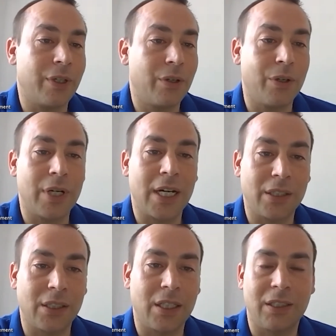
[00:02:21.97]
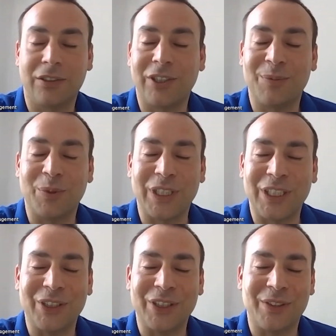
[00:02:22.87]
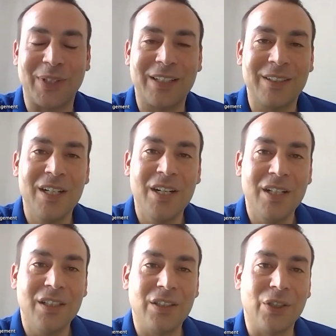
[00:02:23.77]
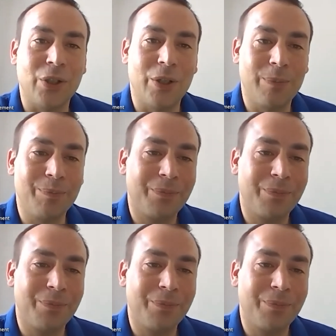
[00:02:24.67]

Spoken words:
collars and transportation as well. So